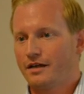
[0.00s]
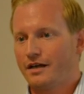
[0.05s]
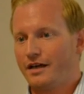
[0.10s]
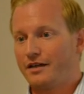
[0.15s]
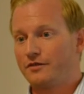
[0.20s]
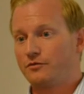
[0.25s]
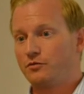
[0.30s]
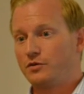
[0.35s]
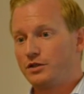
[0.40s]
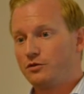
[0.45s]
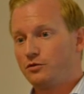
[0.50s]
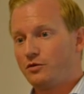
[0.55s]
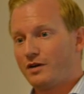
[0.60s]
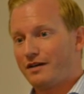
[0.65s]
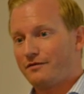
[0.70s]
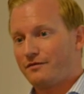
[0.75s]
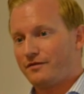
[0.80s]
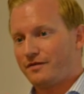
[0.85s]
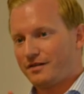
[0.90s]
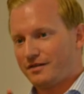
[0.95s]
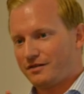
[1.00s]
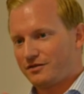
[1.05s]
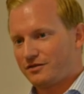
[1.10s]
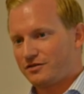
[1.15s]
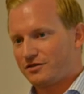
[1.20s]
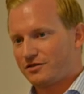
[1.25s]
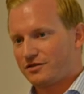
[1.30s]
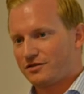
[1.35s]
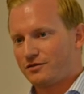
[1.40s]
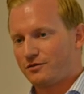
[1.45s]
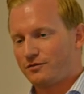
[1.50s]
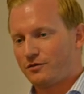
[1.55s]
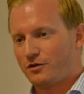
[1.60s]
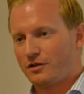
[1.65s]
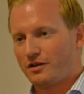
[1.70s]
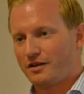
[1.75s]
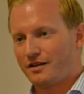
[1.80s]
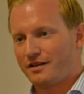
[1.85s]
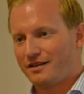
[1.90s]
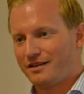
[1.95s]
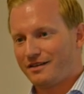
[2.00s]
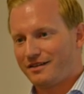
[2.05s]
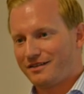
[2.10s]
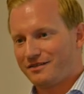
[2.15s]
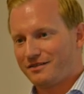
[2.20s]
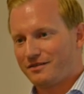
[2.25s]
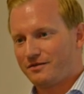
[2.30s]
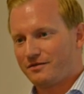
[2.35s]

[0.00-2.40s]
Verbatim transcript: And we do have, just to follow, uh,